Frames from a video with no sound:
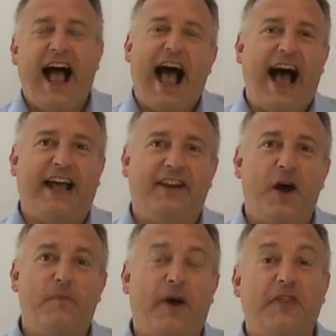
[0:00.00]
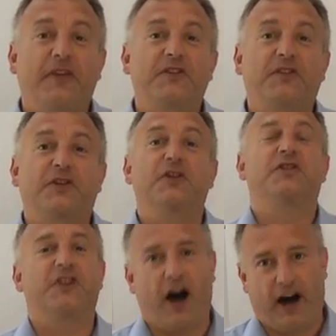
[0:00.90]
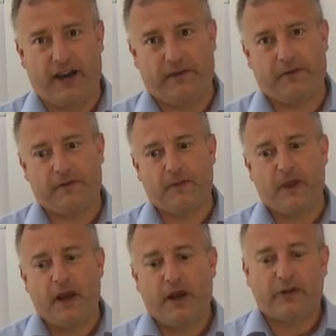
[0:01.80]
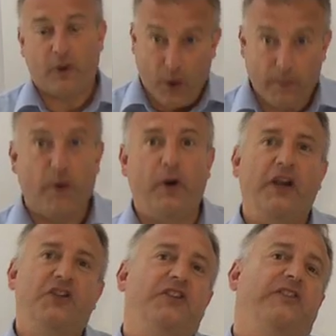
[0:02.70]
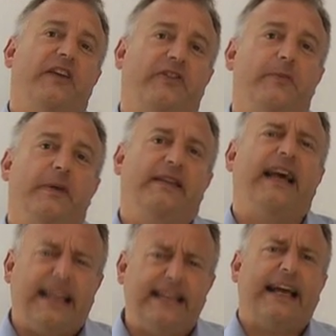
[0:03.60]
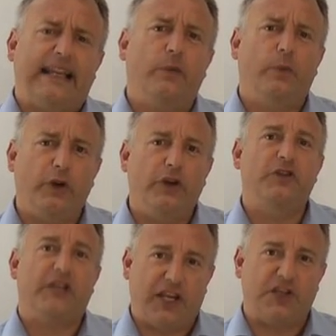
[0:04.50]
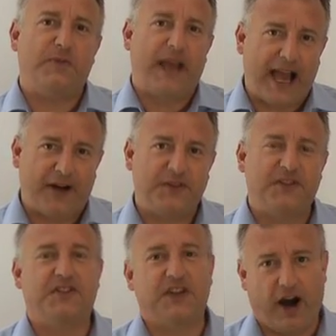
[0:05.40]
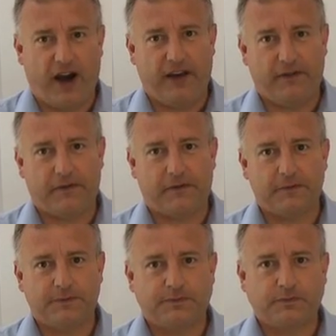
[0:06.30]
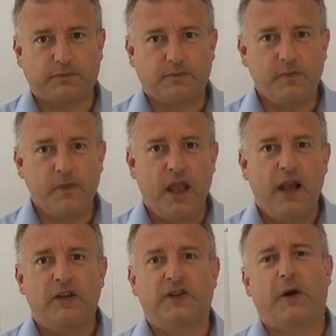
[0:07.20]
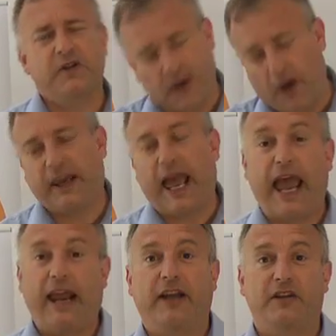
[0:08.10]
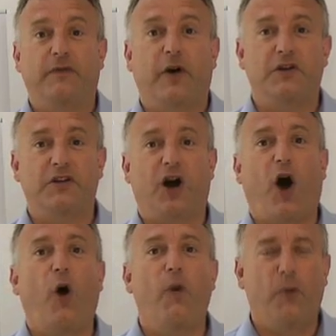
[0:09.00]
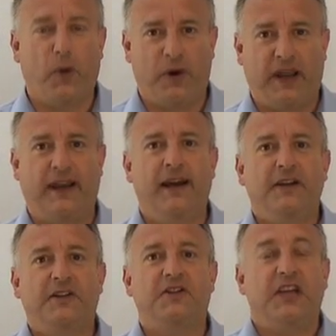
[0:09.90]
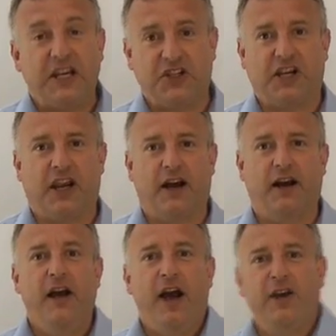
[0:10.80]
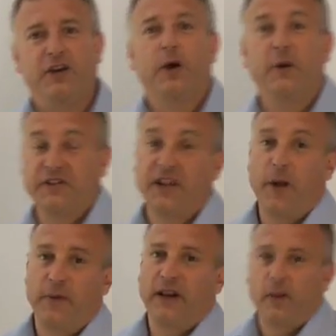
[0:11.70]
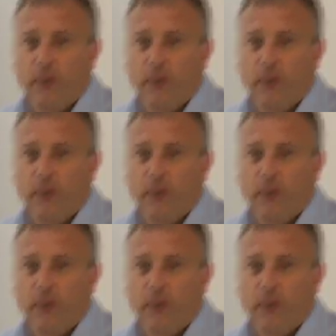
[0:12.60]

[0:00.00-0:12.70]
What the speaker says: and her brothers could dive. So one morning she said to me, Daddy, will you teach me how to dive? So I said, okay, and I devoted a whole morning to teaching her. And you know what it's like with little